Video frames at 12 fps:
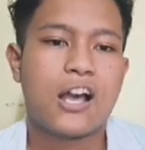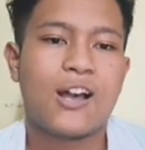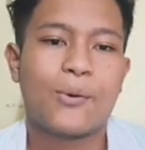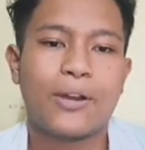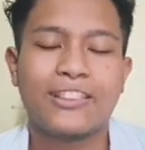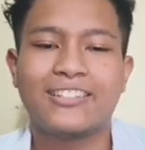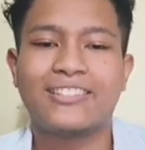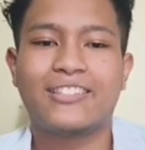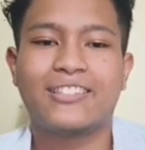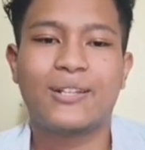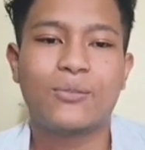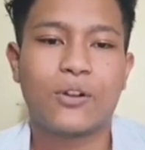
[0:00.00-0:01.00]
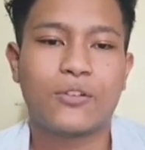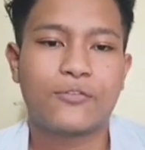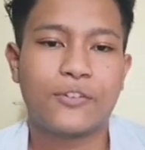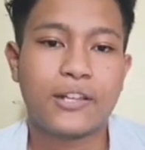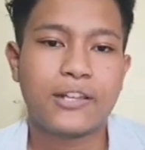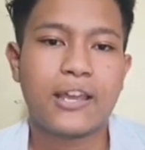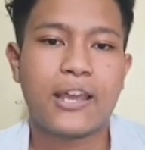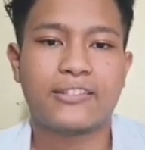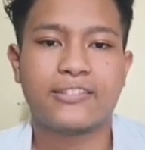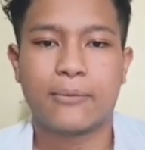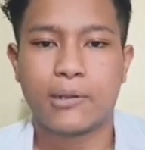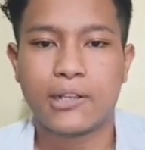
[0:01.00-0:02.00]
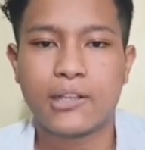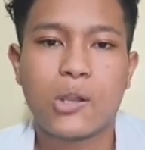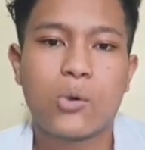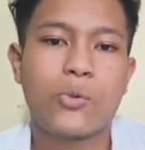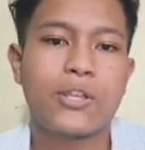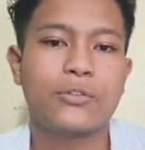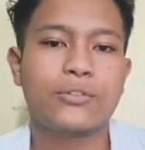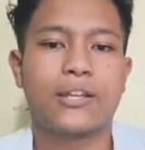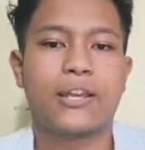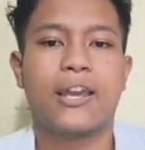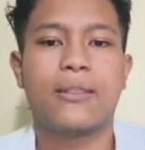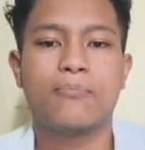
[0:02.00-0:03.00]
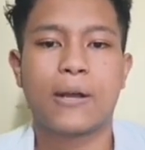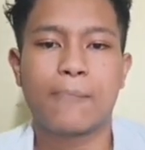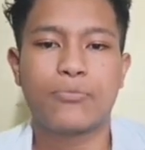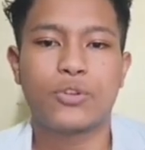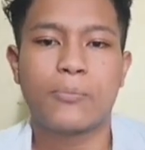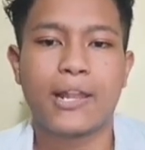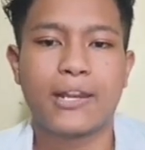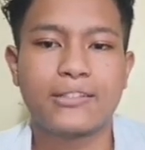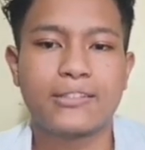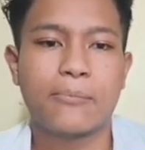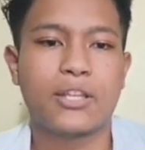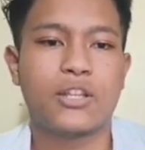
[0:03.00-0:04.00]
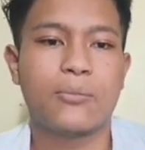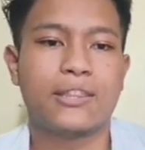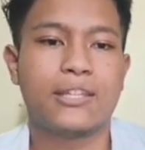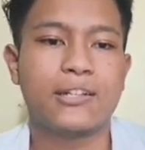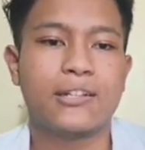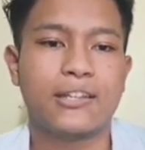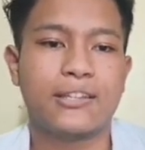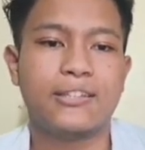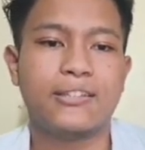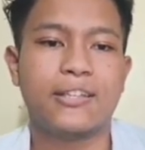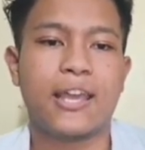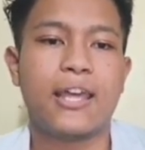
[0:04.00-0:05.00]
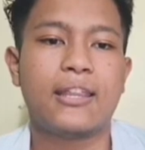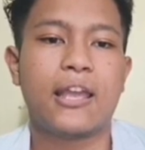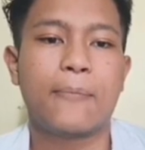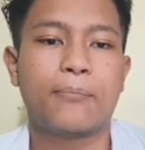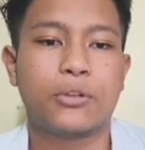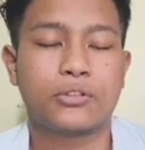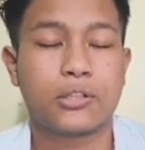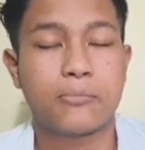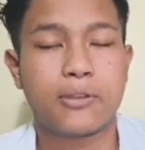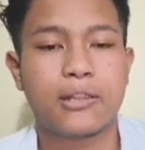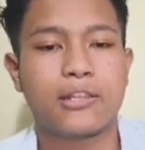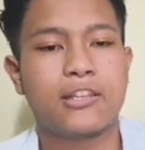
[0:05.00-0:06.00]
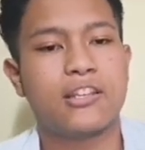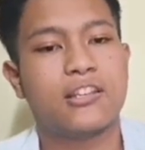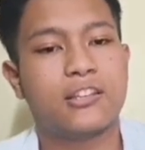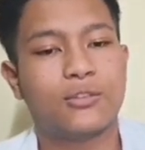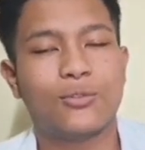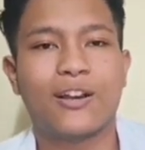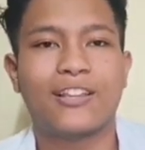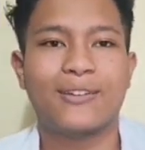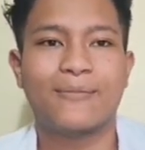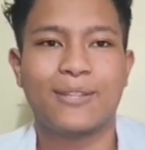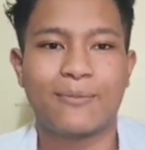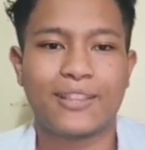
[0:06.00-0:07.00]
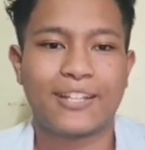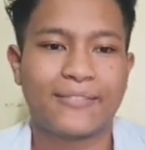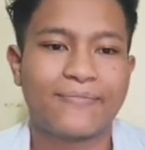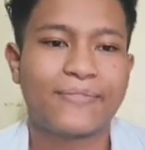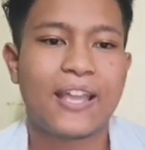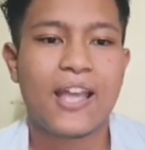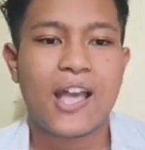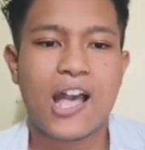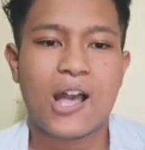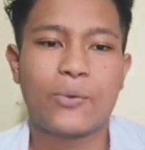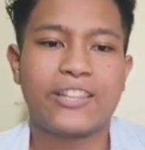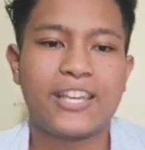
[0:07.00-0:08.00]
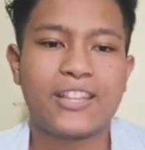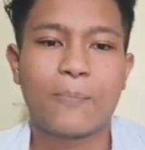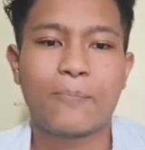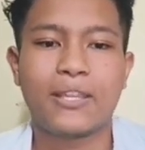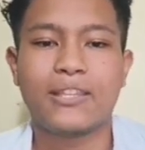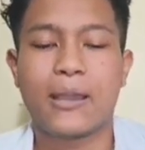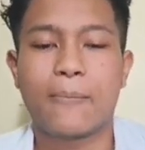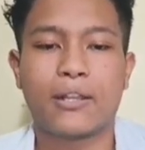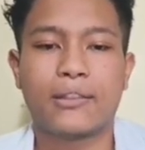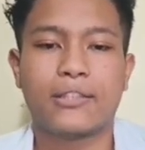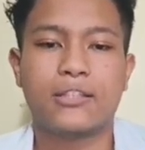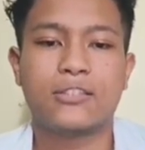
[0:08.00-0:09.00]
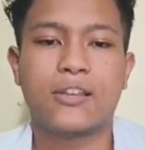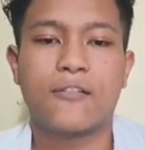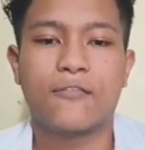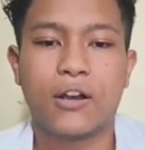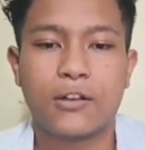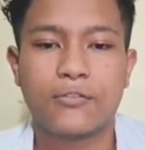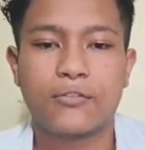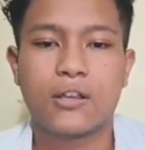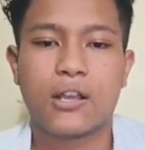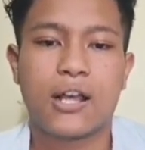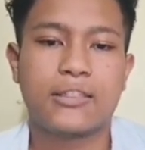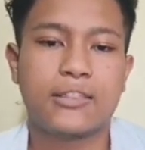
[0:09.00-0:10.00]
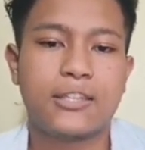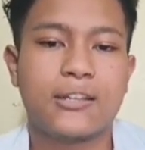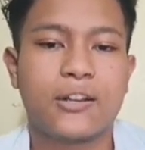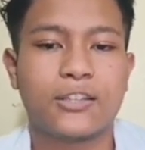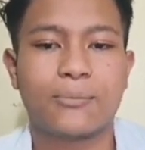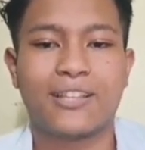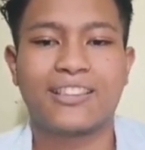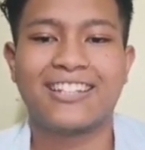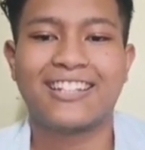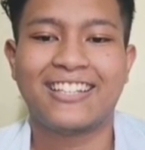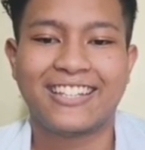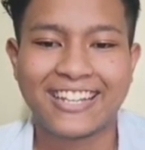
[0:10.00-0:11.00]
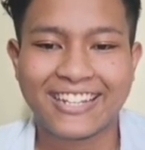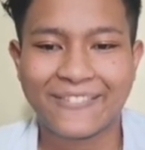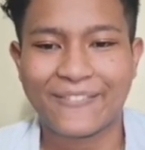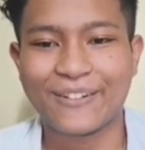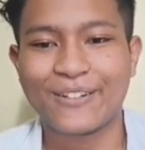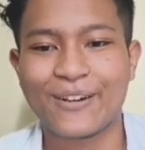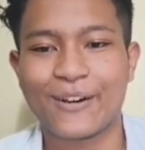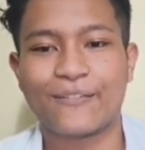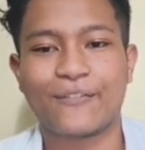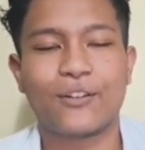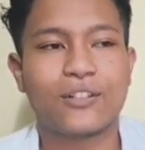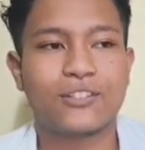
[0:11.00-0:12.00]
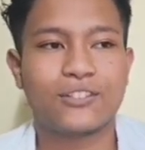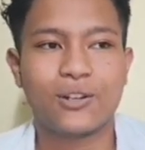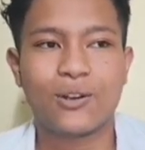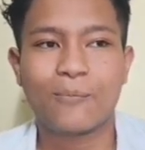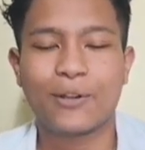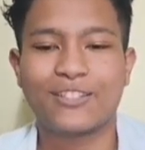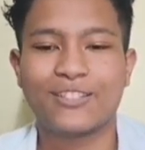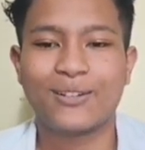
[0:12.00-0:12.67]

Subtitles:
Once the system was filled and stable, we use a hand pump to balance the manometer reading at approximately 200 mm. We then open the apparatus valve until the rotometer indicates a flow of 0.007